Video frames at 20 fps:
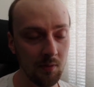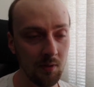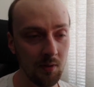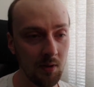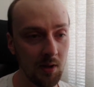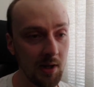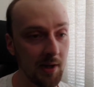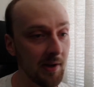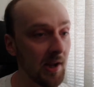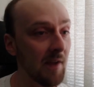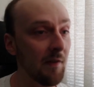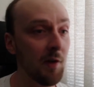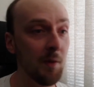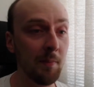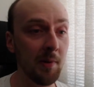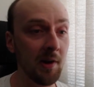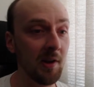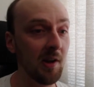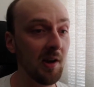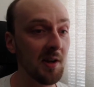And
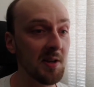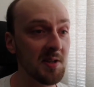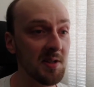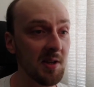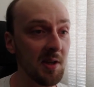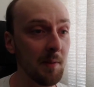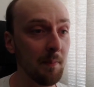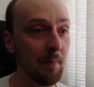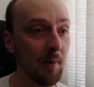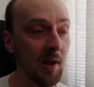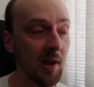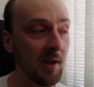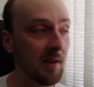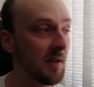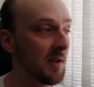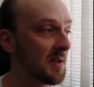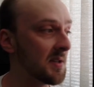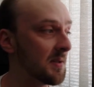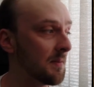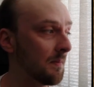everybody I see play
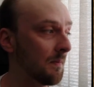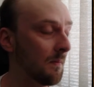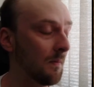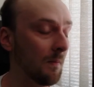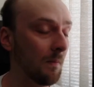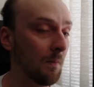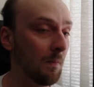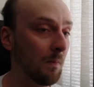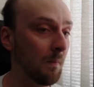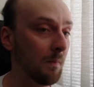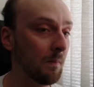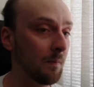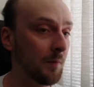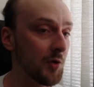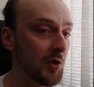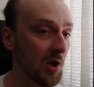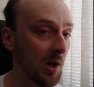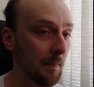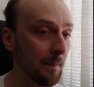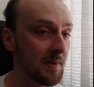this
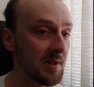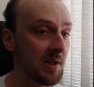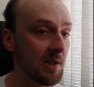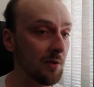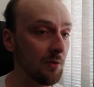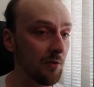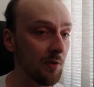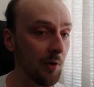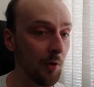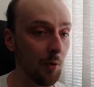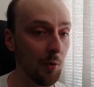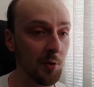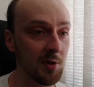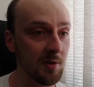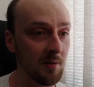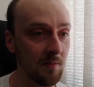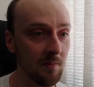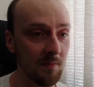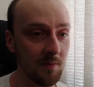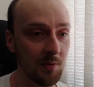jumps into the
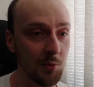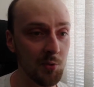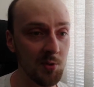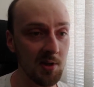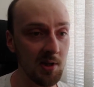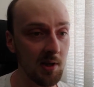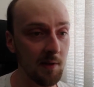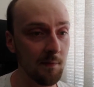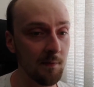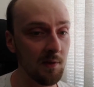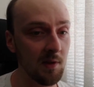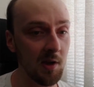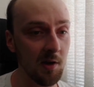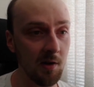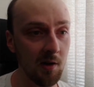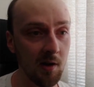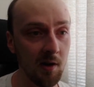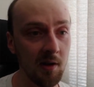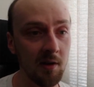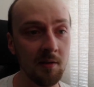rocks to see if they
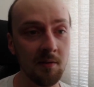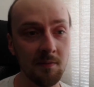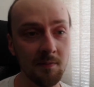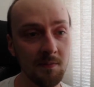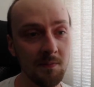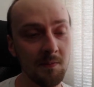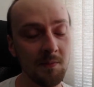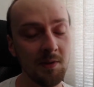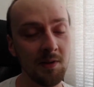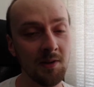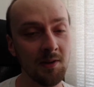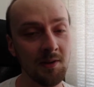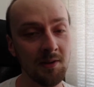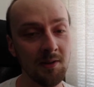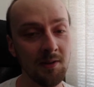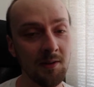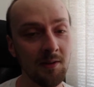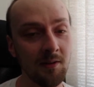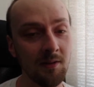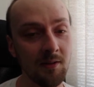die.
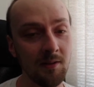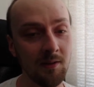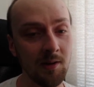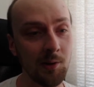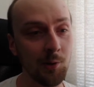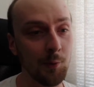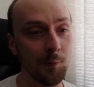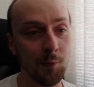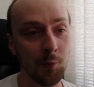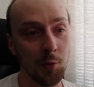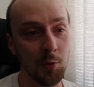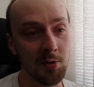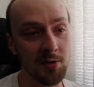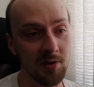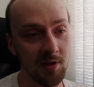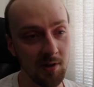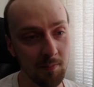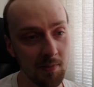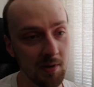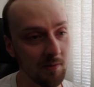Of course
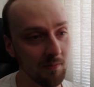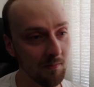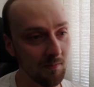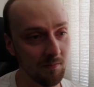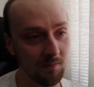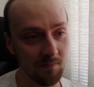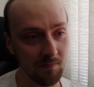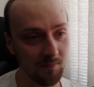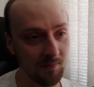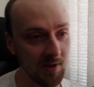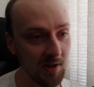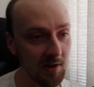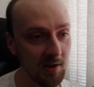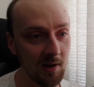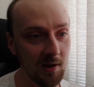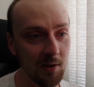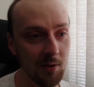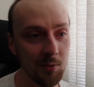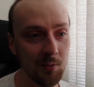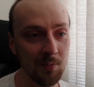they
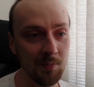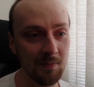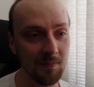kill you.